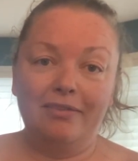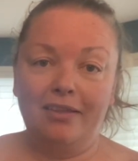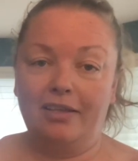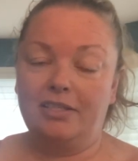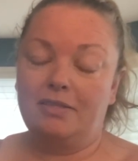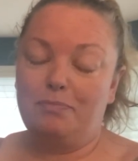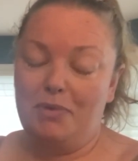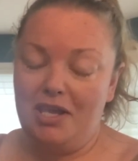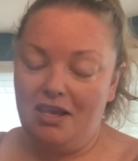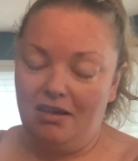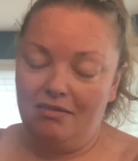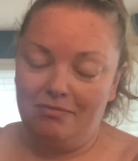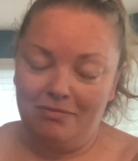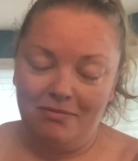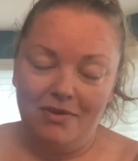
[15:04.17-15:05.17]
That's
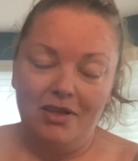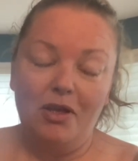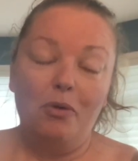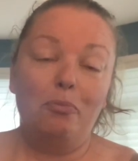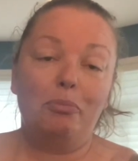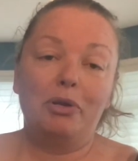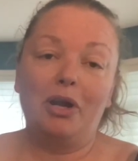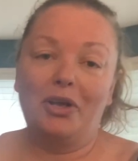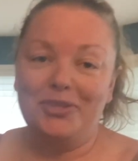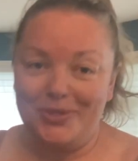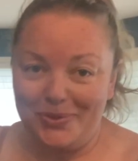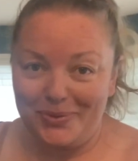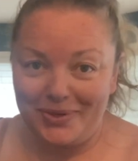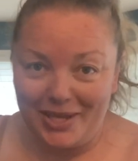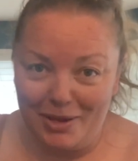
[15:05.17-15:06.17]
me but
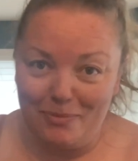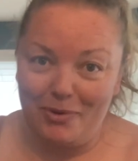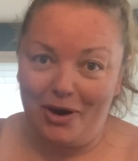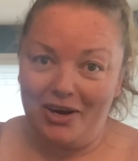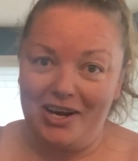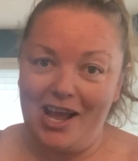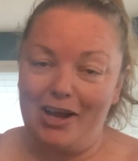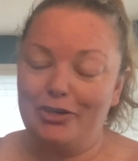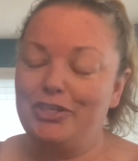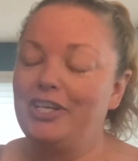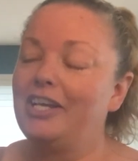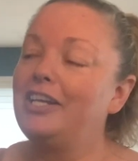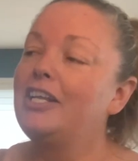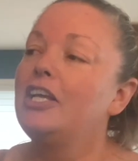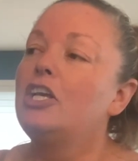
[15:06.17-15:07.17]
also Kim
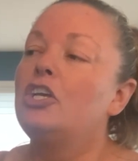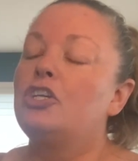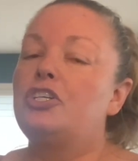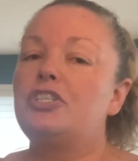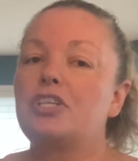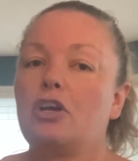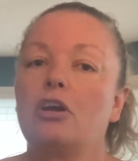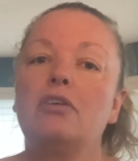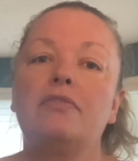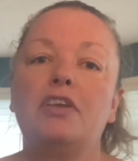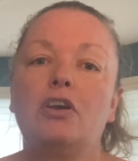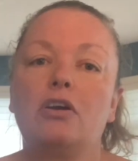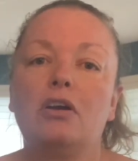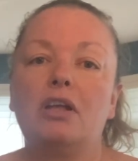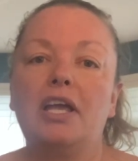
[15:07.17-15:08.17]
Kardashian. She's a curvy
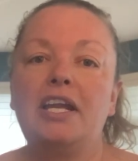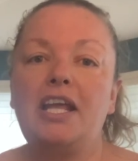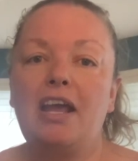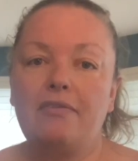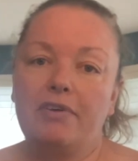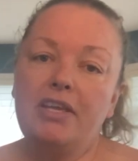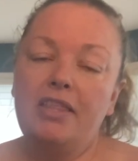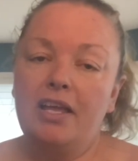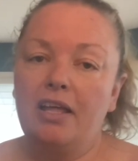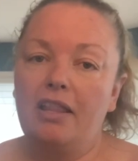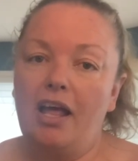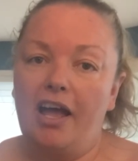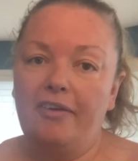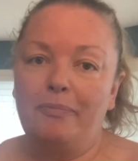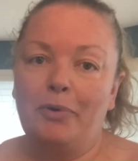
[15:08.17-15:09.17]
girl and everything
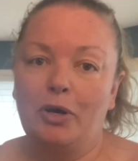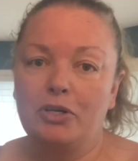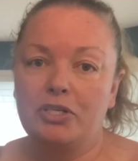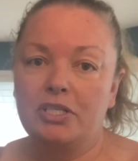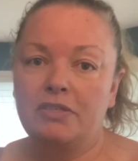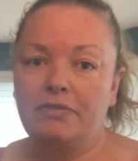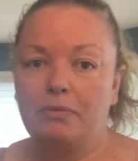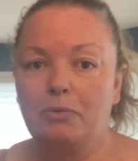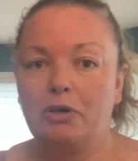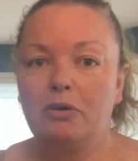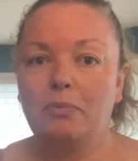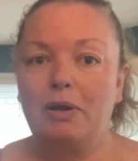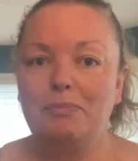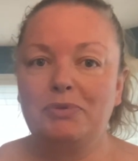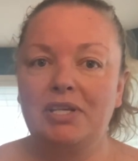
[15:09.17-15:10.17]
that I've purchased from her
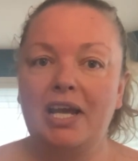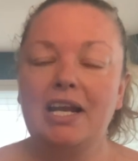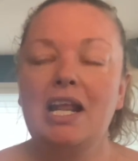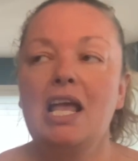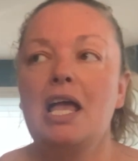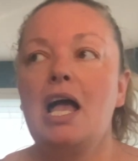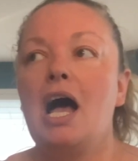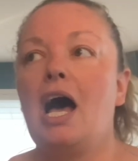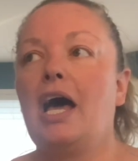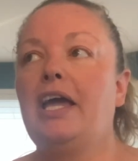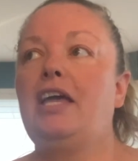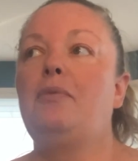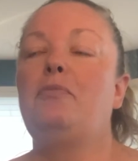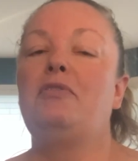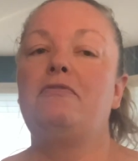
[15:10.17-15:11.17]
website, I
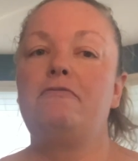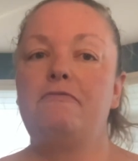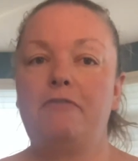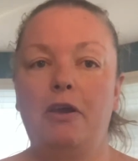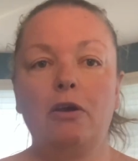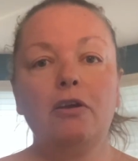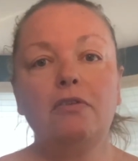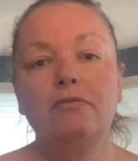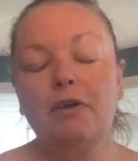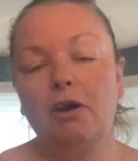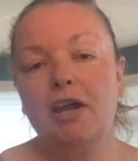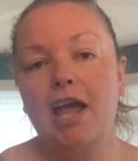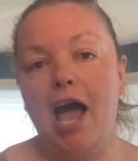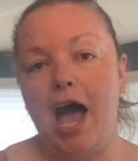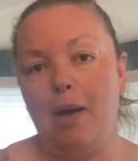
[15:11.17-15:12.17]
have been very,
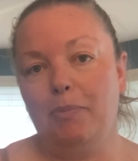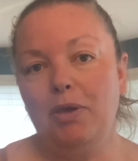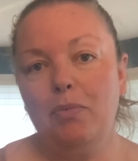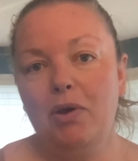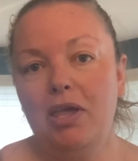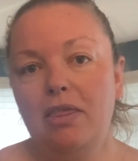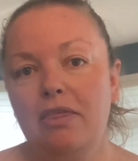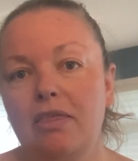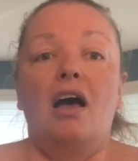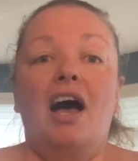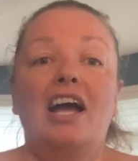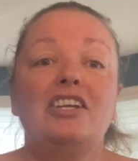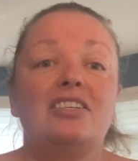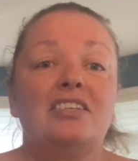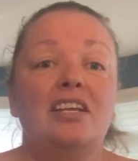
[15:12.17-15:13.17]
very happy with.
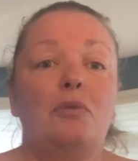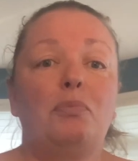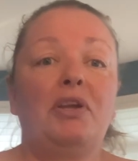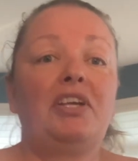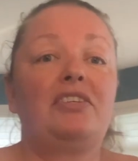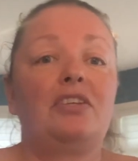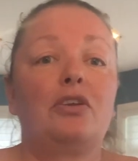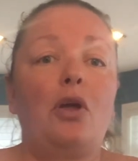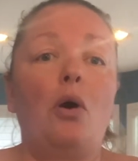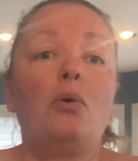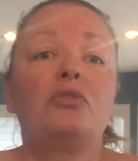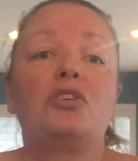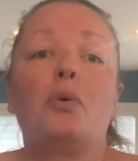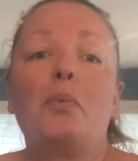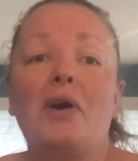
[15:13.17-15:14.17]
I just need a place to go
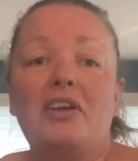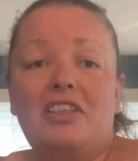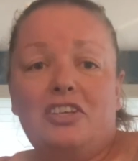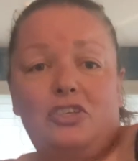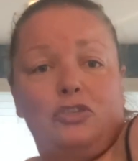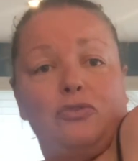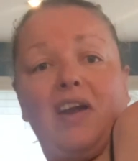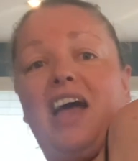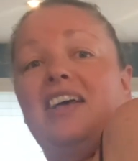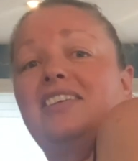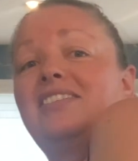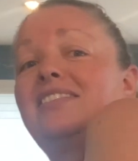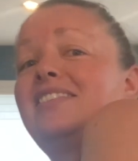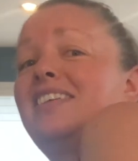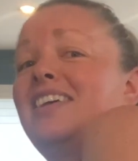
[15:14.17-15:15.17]
to wear this
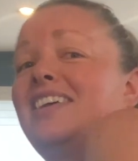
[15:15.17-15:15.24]
dress.